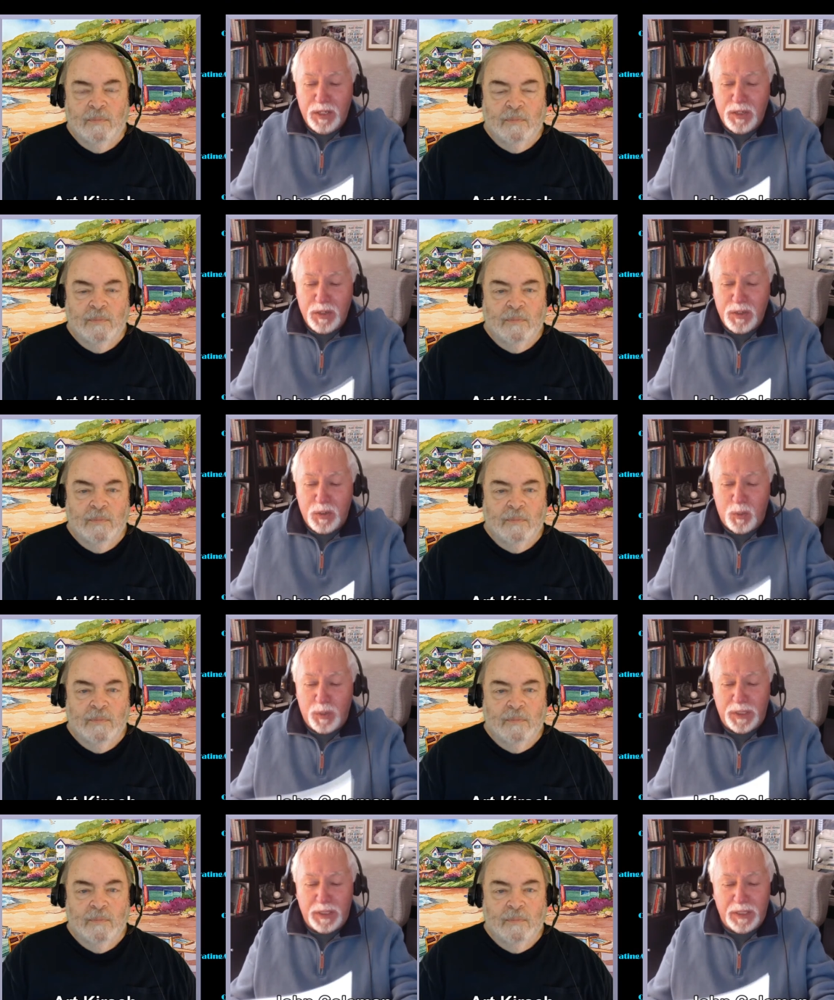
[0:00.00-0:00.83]
Speaker 1: So
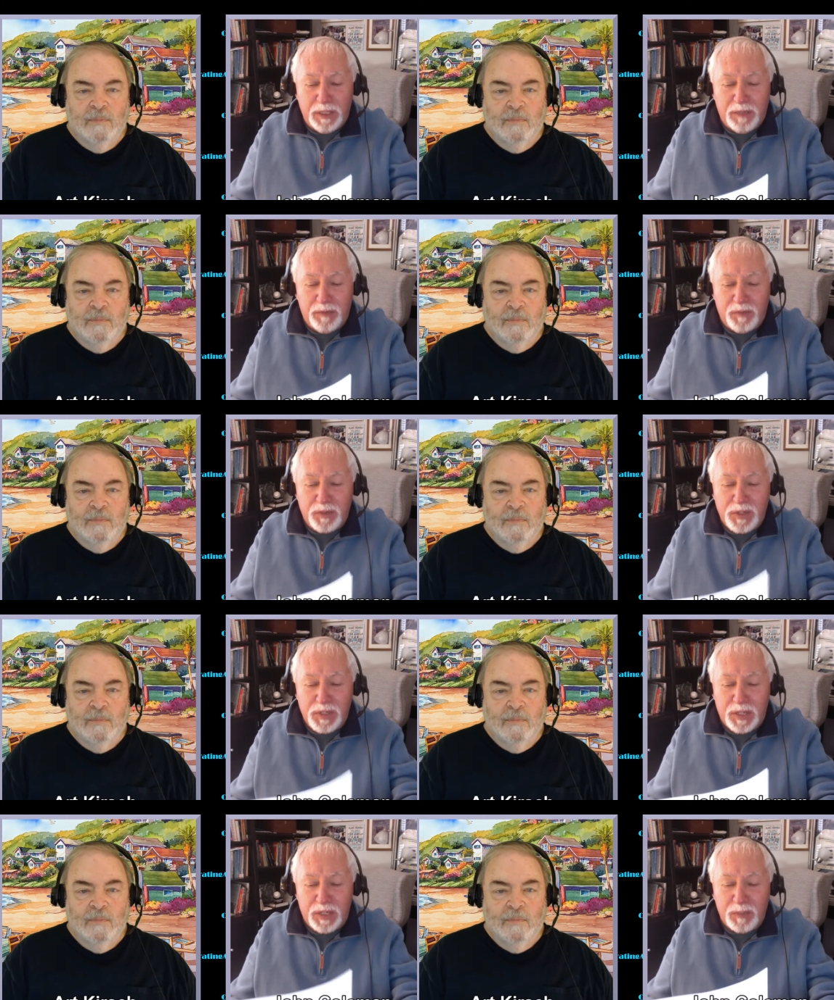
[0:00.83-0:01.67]
we'd love to
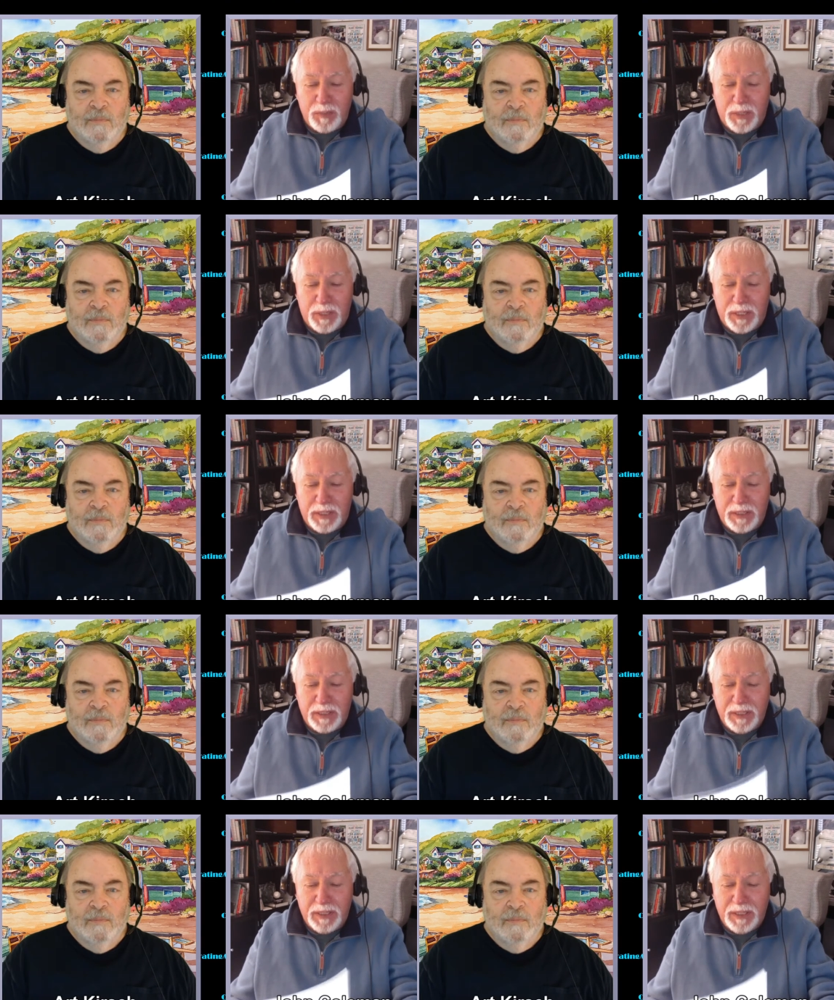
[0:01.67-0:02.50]

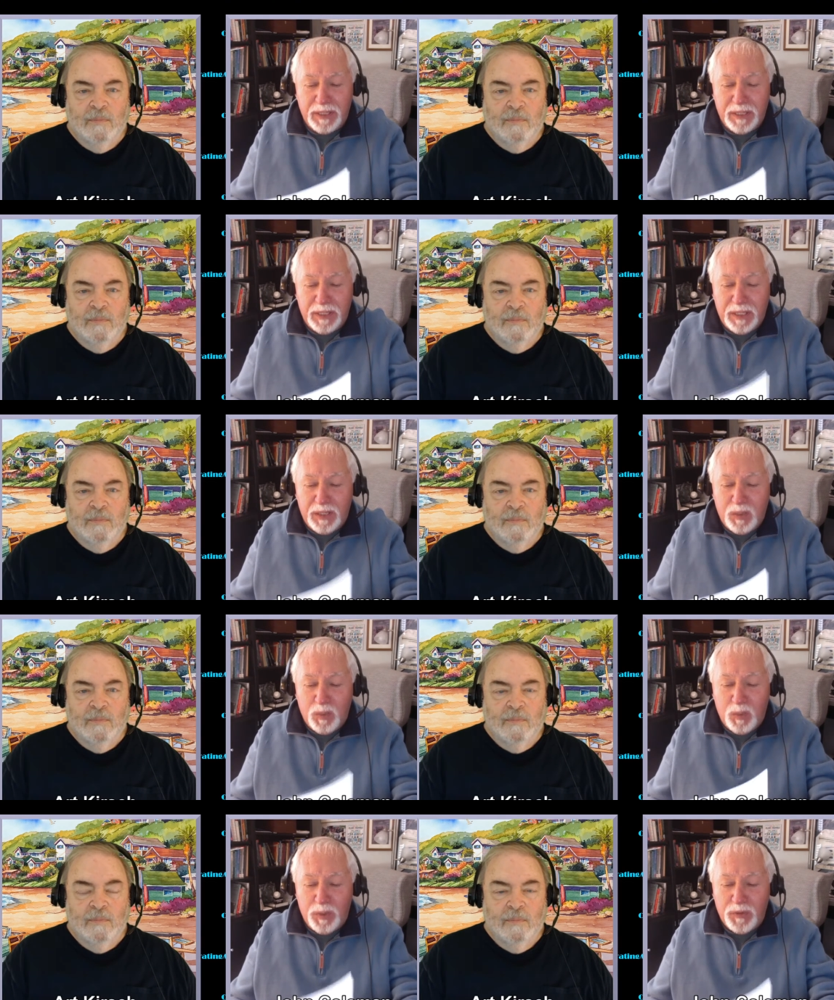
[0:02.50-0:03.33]
celebrate
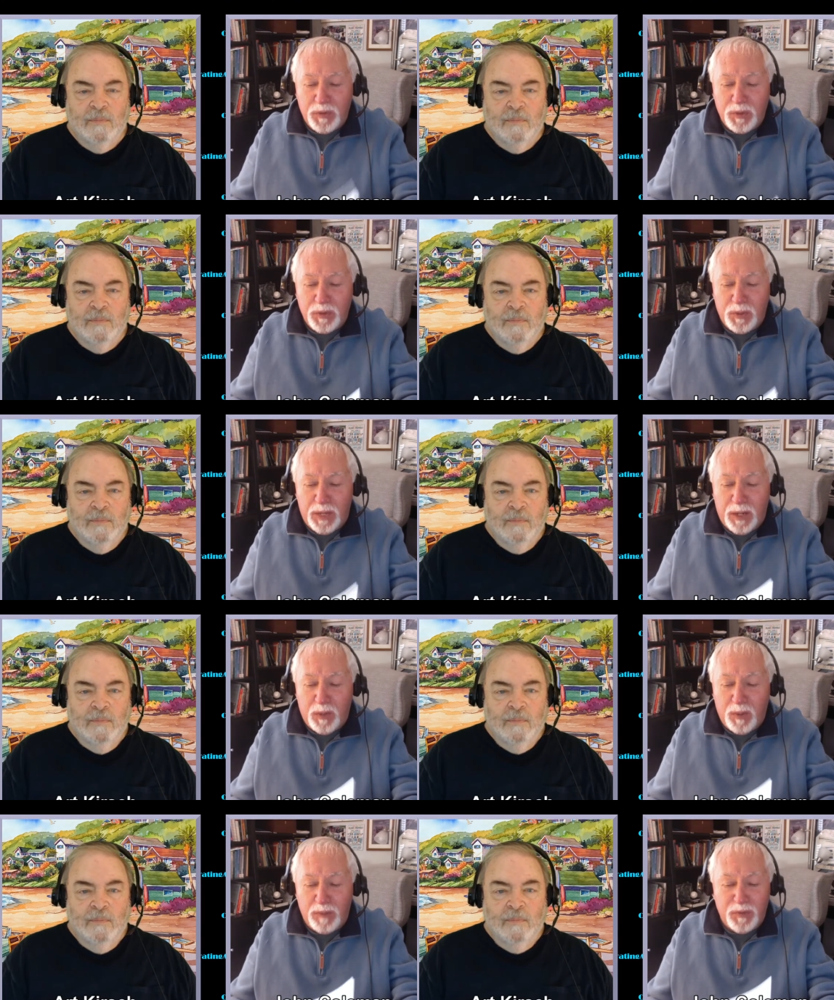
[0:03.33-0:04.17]
with you
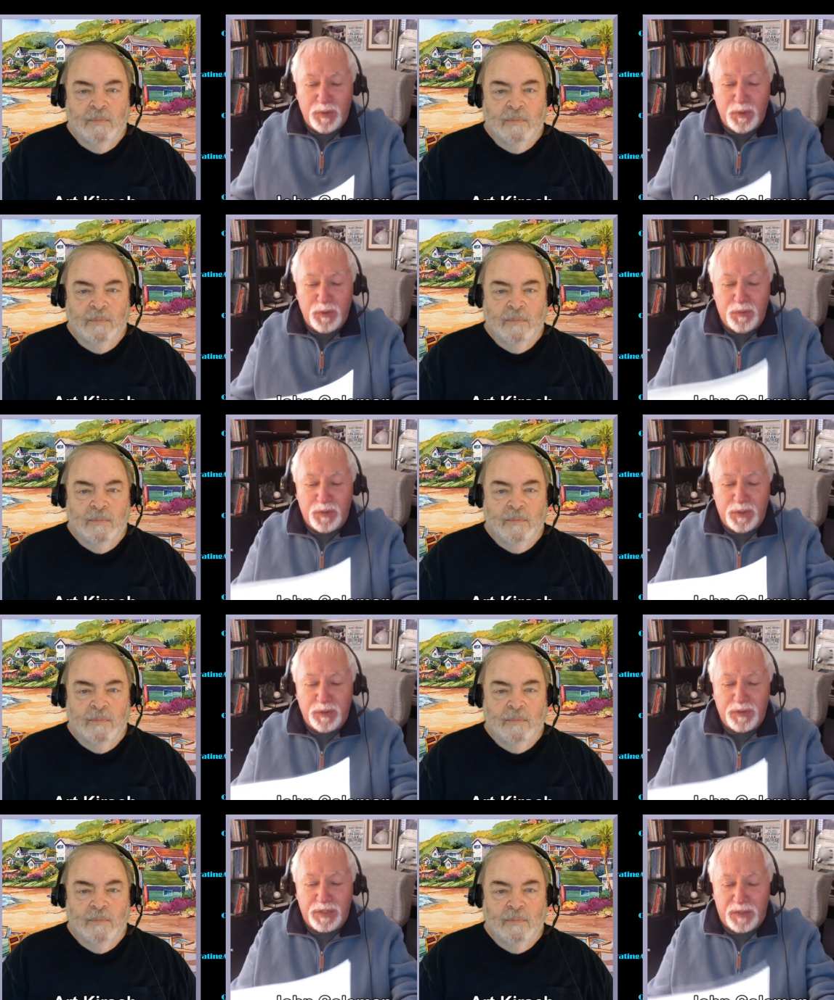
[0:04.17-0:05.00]
however you
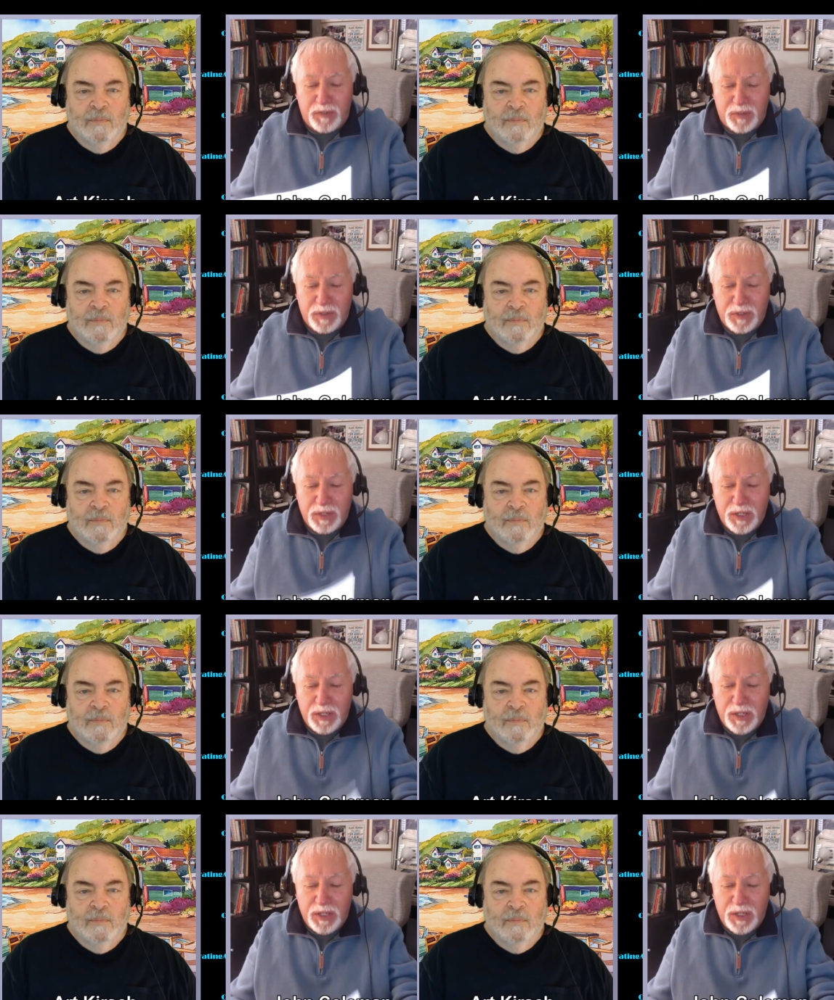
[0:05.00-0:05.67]
feel safest.